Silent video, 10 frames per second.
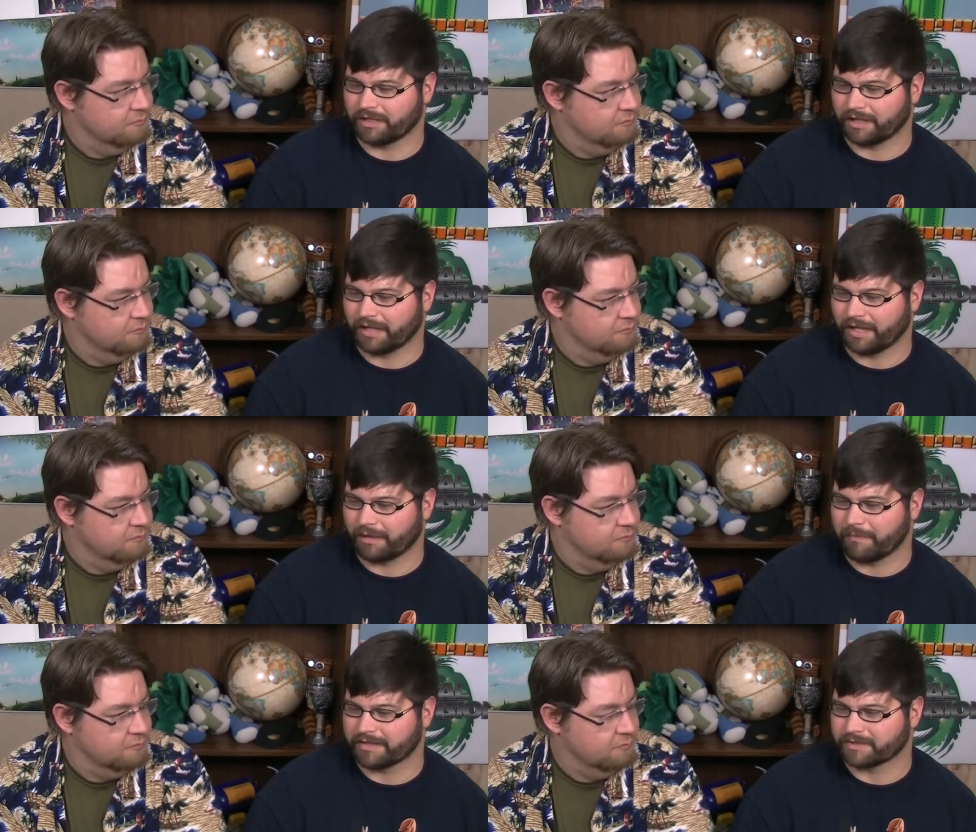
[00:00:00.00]
Speaker 1: like
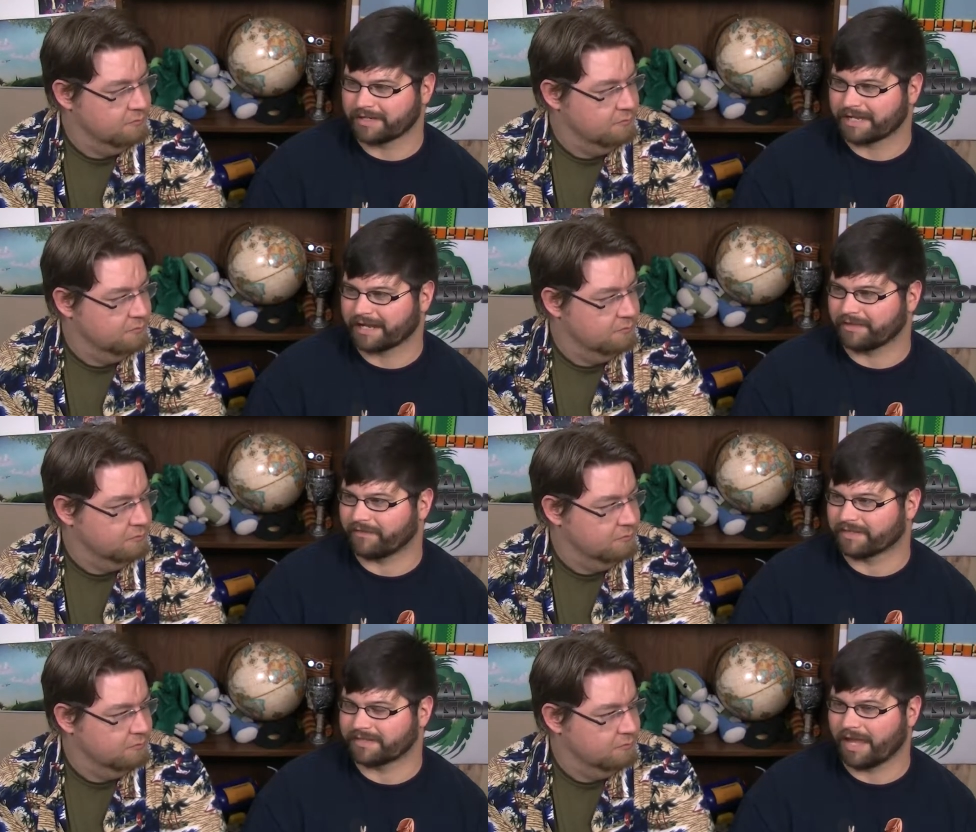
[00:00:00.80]
men's rights
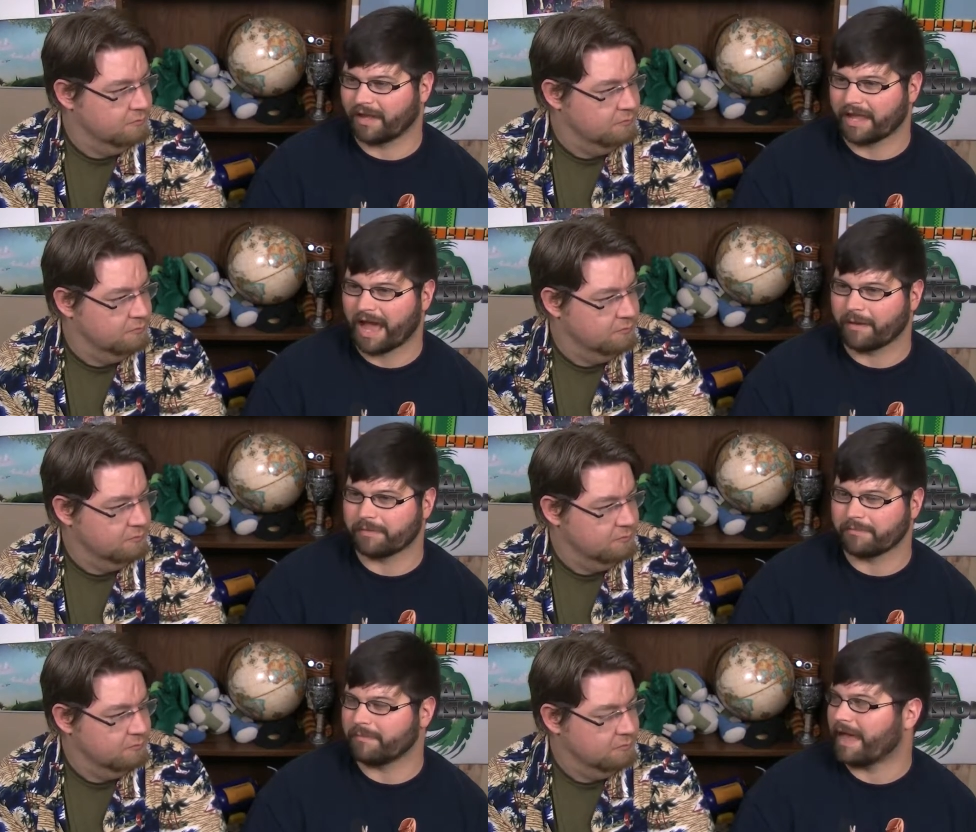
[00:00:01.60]
activists saying, "Yeah,
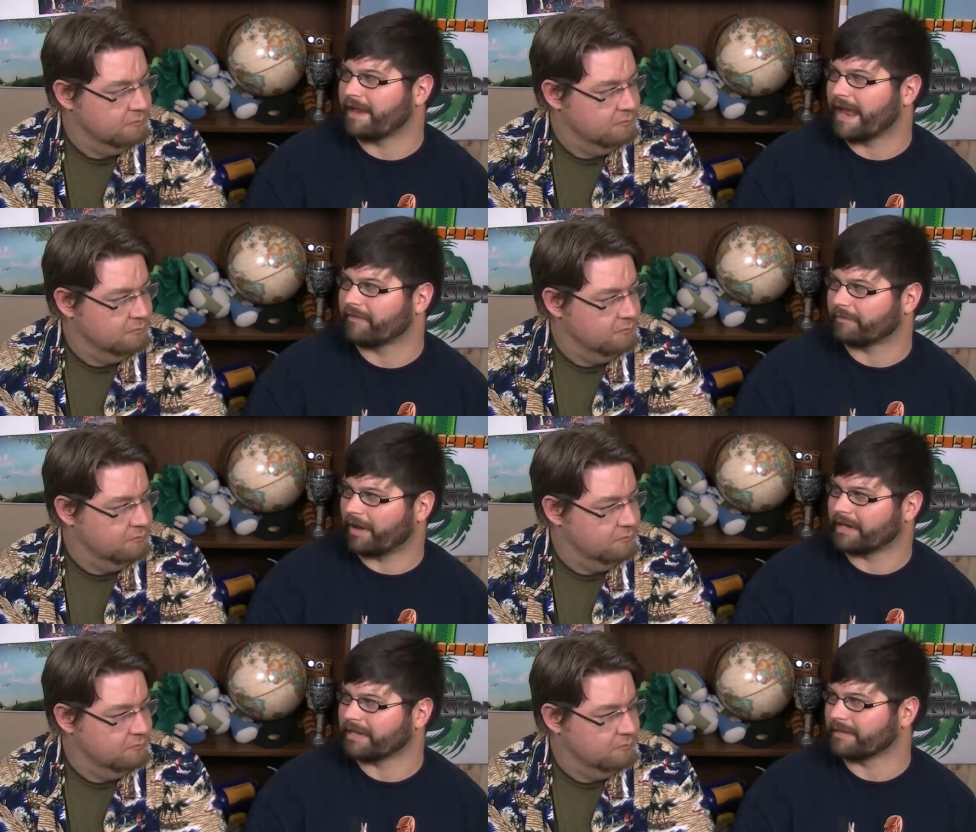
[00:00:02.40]
but men have
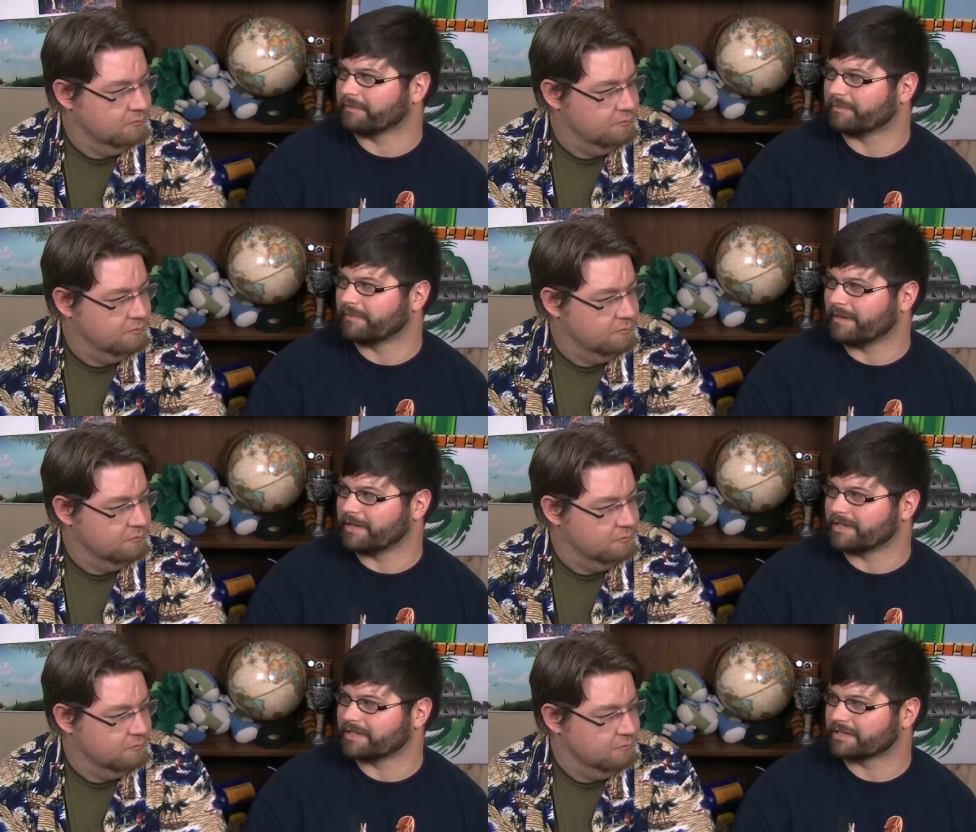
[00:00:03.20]
body
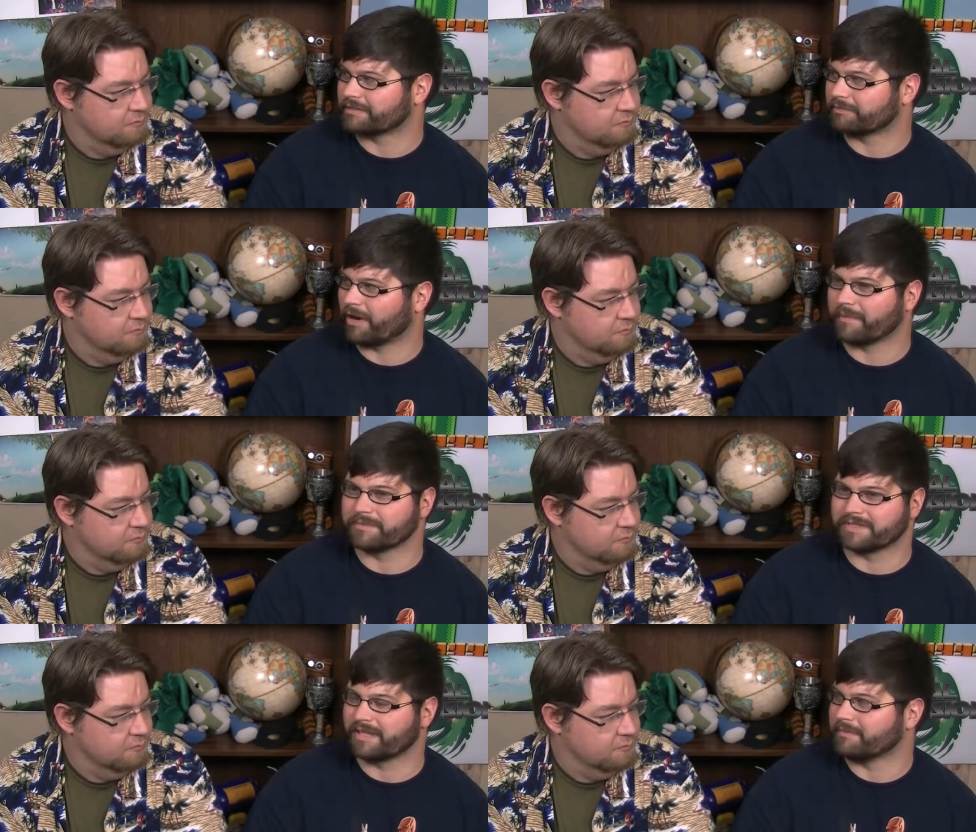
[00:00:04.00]
image
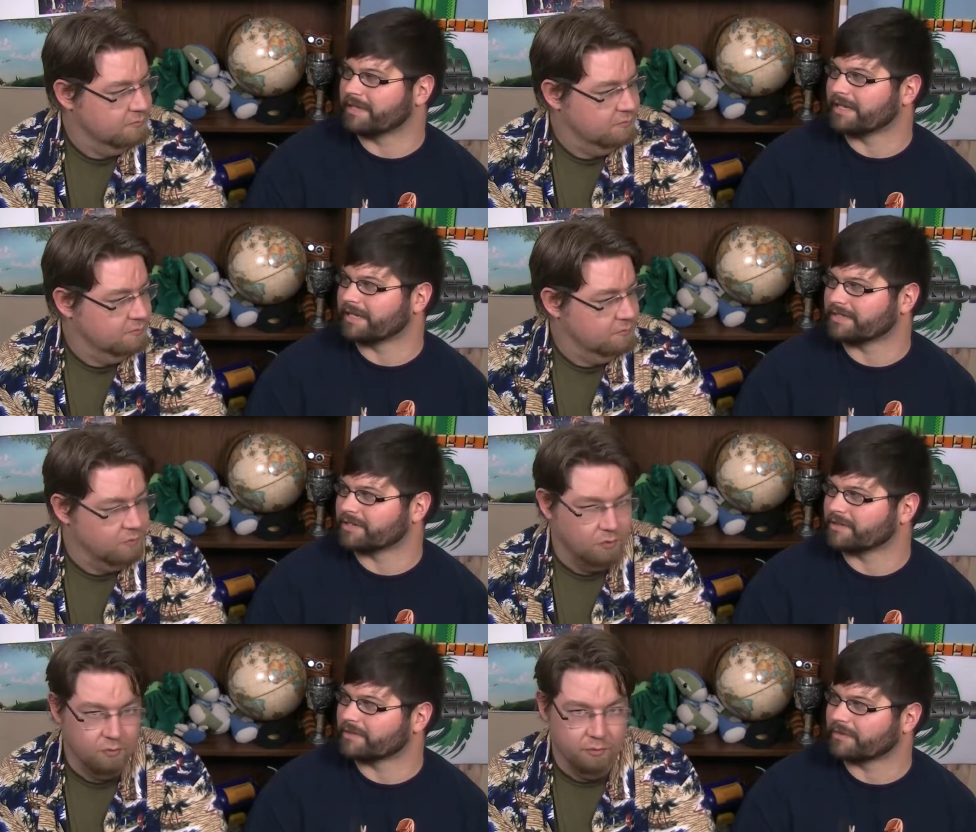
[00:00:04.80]
problems in the media
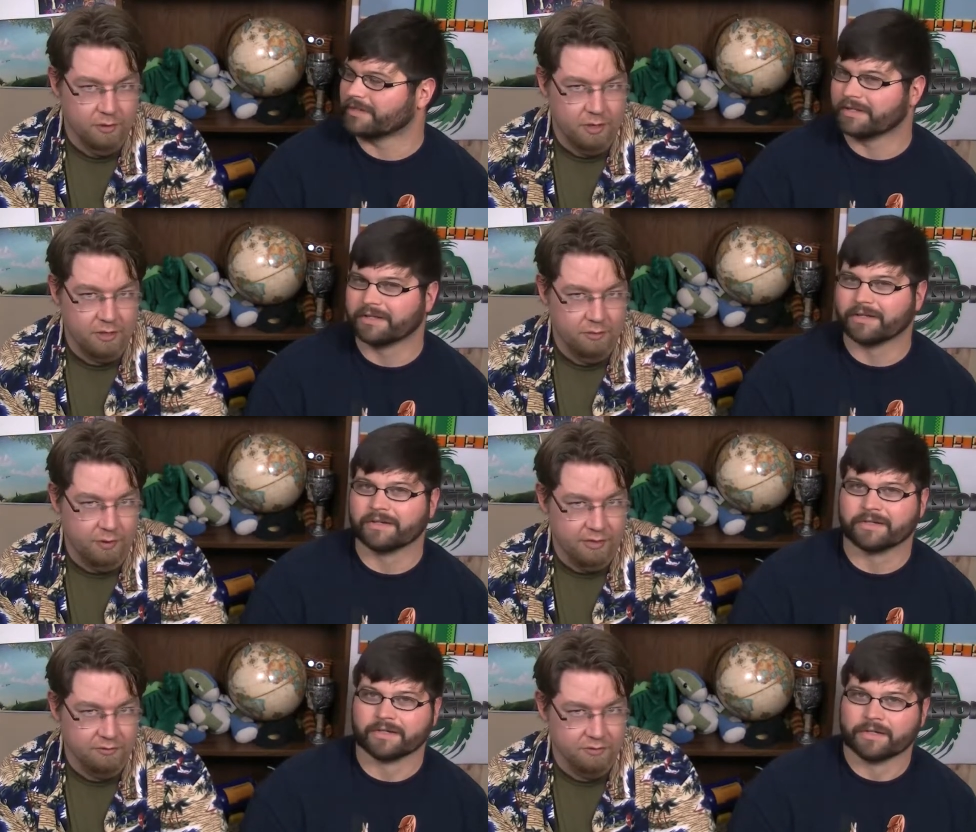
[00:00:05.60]
too." We're not going to
Speaker 2: do
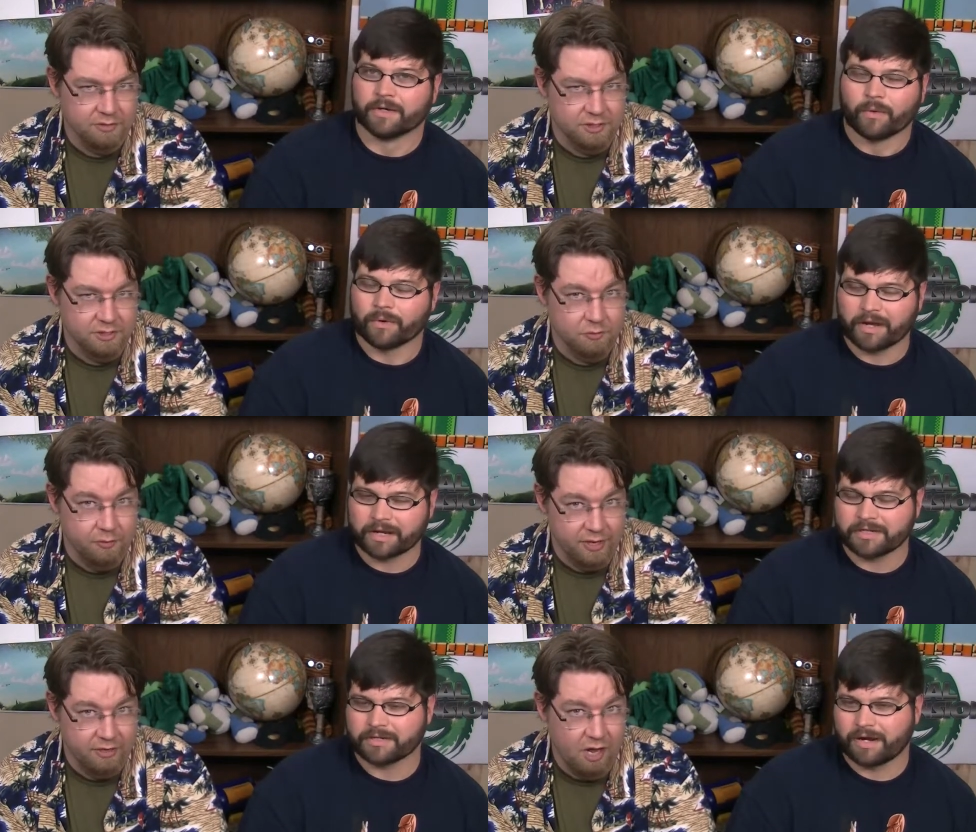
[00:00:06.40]
either of those things. We're not
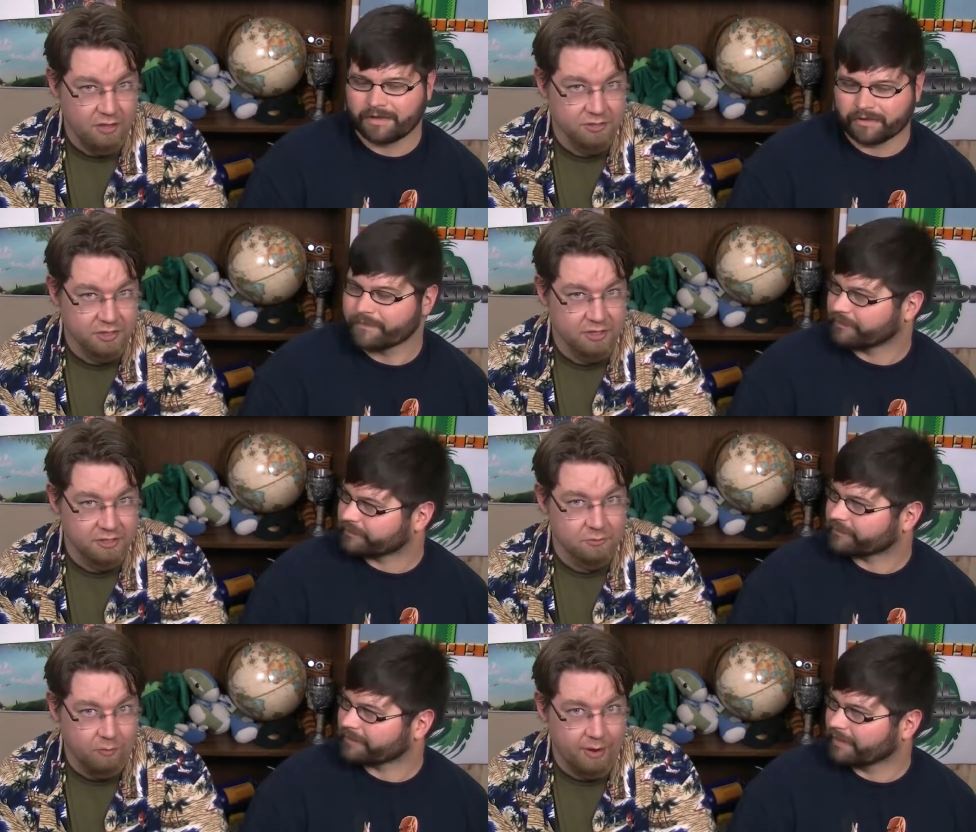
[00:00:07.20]
going to acknowledge that it
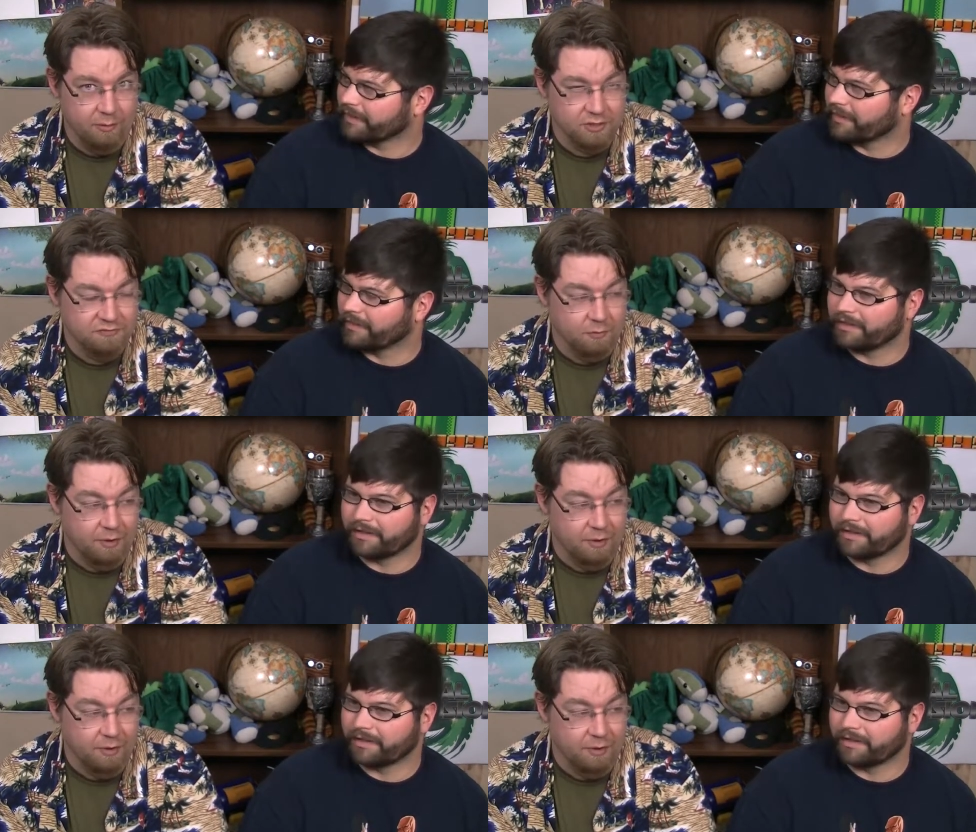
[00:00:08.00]
is way
Speaker 1: worse for